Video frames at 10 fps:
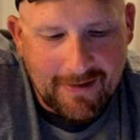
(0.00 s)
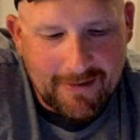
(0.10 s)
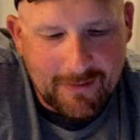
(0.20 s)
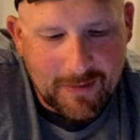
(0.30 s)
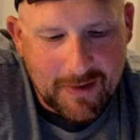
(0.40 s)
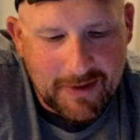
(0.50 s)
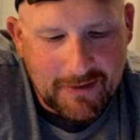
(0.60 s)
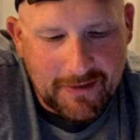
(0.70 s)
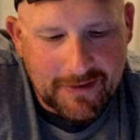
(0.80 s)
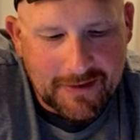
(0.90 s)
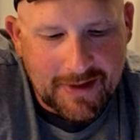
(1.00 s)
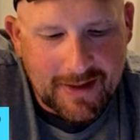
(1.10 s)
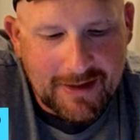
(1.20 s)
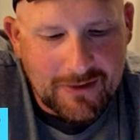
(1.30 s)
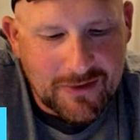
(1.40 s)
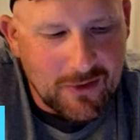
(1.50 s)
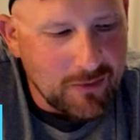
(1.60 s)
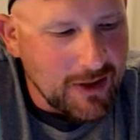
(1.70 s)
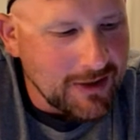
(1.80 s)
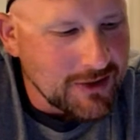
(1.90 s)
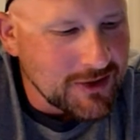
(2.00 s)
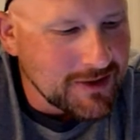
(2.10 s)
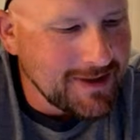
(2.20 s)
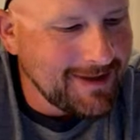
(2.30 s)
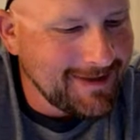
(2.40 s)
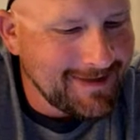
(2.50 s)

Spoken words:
oh my gosh, thank you so much.